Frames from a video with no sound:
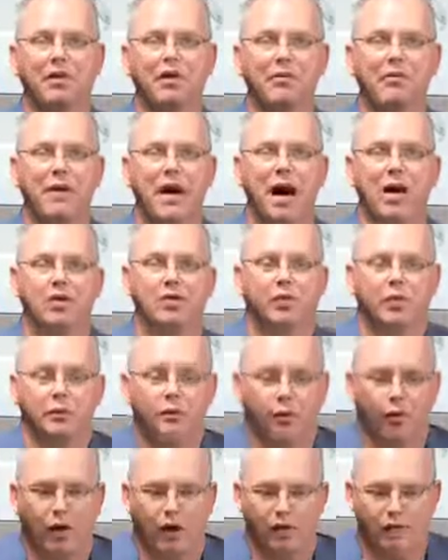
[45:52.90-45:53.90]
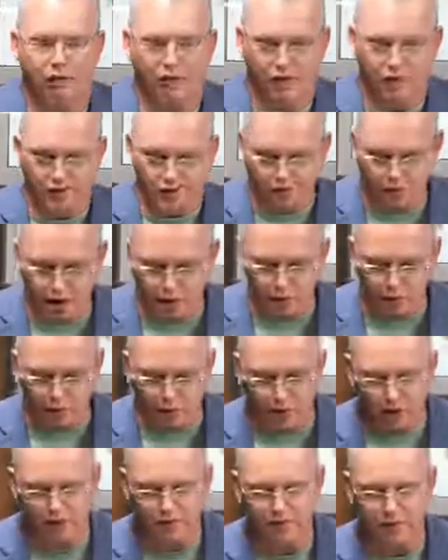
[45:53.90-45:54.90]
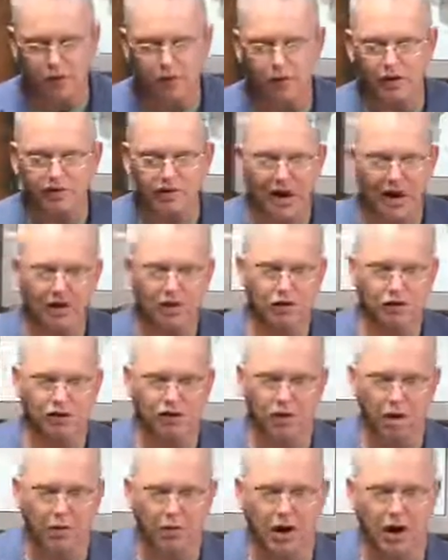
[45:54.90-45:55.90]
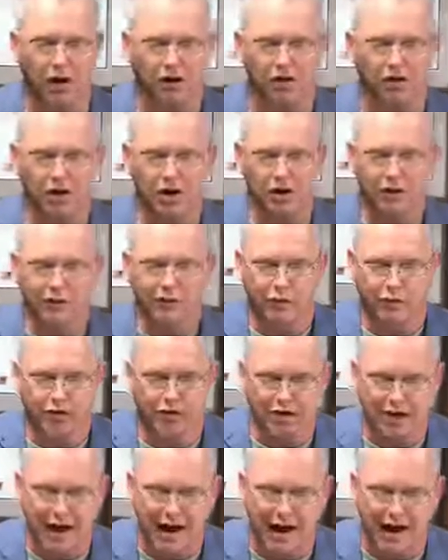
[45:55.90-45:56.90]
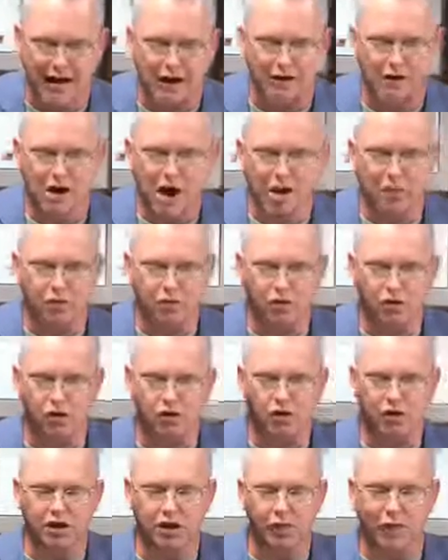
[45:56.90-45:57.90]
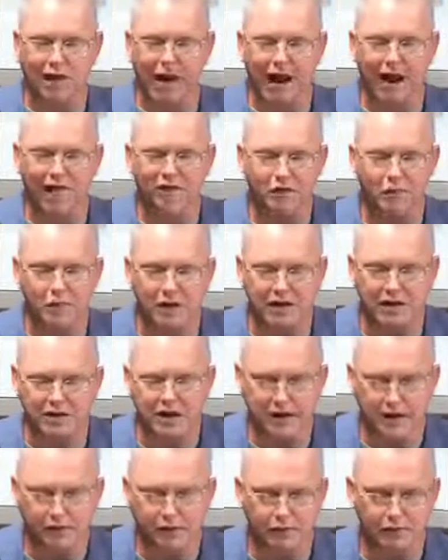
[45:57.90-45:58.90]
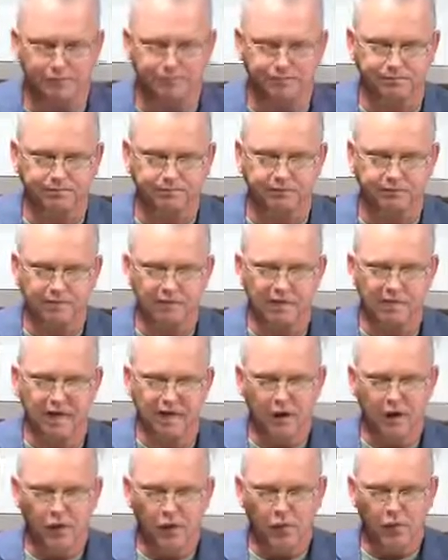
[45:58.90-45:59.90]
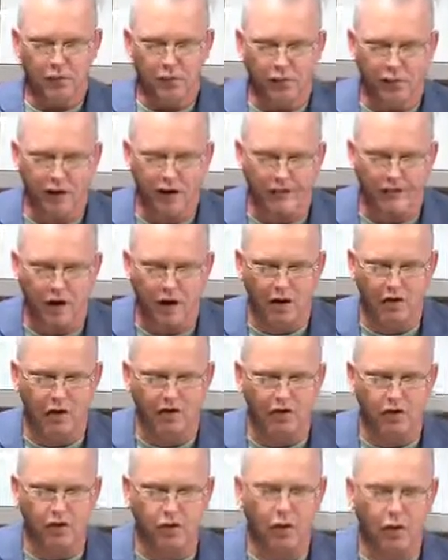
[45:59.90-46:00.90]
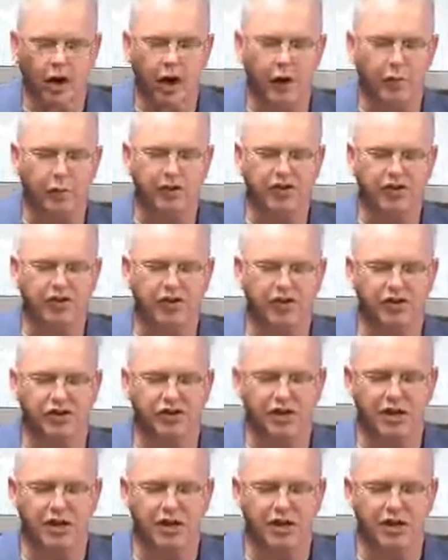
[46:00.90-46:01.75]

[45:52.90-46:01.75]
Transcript: Will you bow as we pray? Father God, we love you. We thank you so much for tonight and the opportunity we have to be together. We pray, Father, that you'll help us to